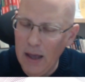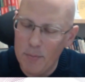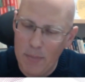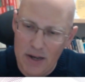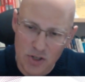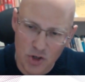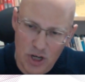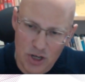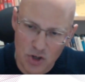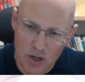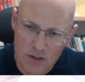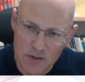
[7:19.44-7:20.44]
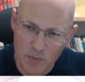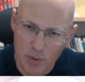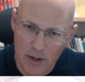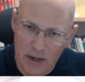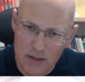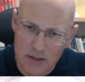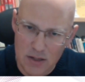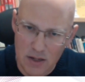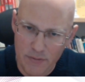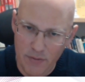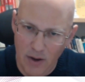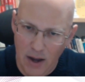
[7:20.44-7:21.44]
My suggestion is to play
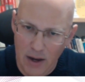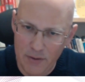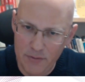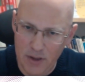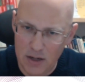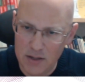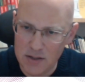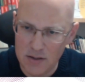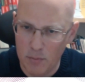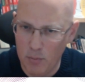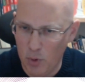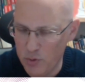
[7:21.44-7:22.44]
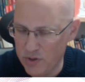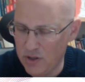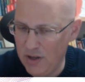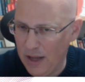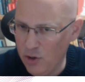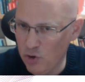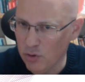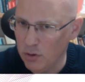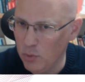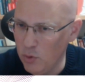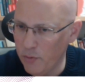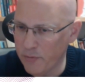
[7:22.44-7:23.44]
d5. That is the most natural
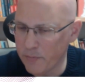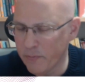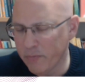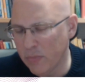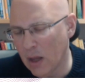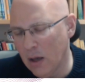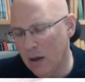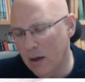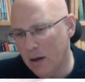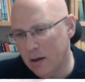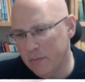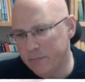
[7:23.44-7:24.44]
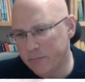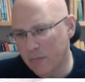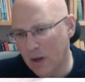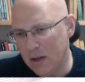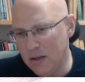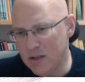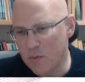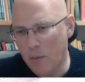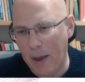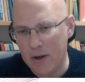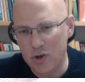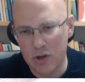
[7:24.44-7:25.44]
move. It needs to be
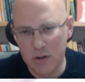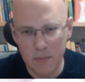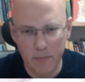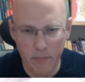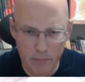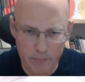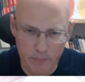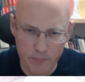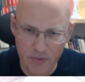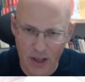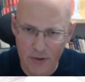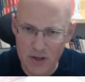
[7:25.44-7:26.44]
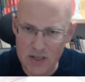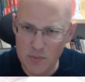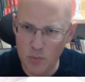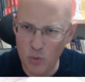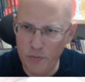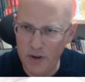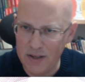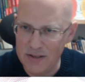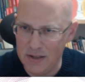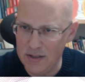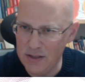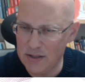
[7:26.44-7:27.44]
mentioned that this move
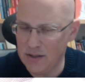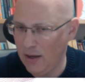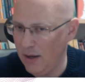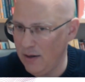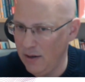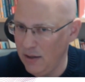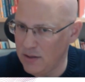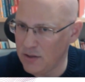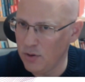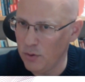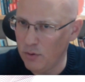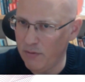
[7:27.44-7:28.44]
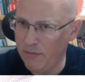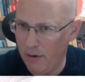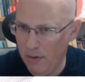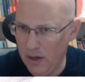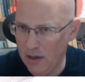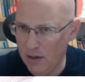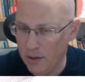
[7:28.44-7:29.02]
exists and leads to very